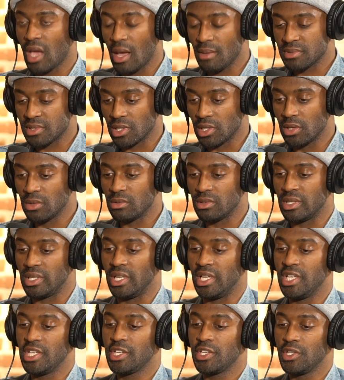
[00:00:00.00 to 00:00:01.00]
Absolutely.
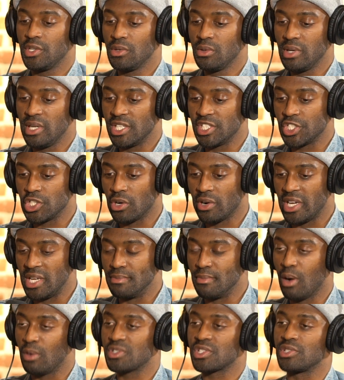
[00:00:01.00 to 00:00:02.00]
EQ is your
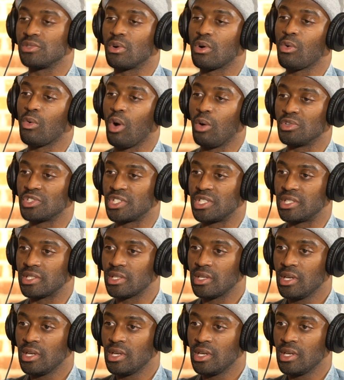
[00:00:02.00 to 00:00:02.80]
emotional quotient.